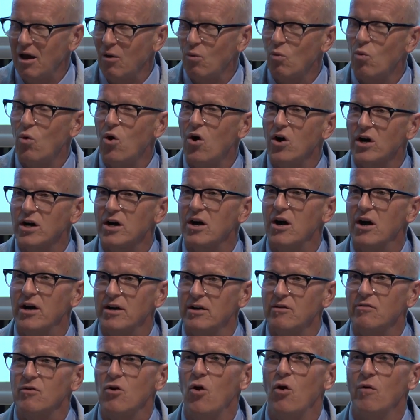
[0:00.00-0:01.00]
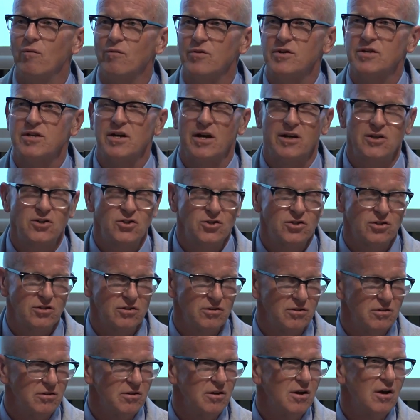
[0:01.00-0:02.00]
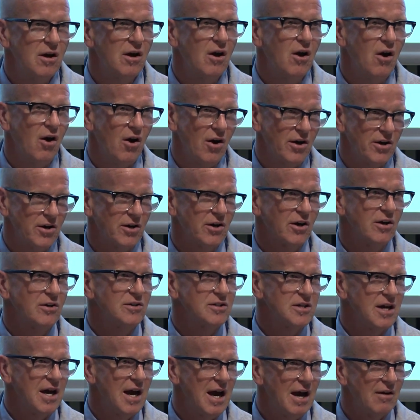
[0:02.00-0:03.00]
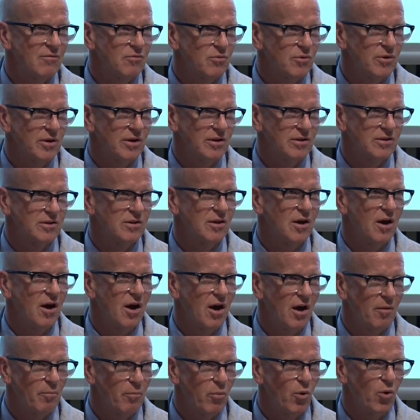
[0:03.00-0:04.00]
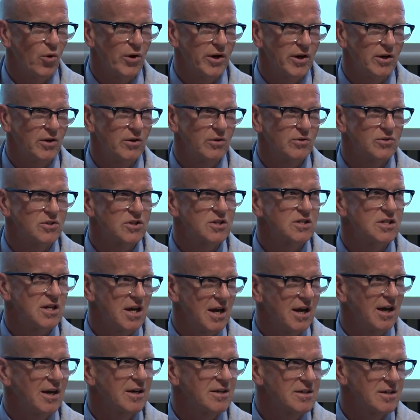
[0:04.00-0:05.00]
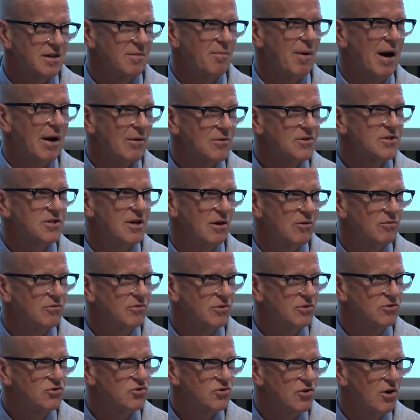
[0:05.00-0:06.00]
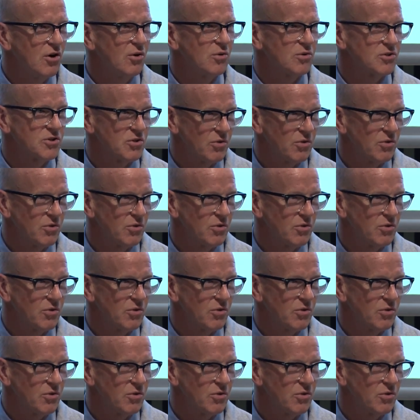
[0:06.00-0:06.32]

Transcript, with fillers: what kind of conversation are you going to have with a boy who's six about self control?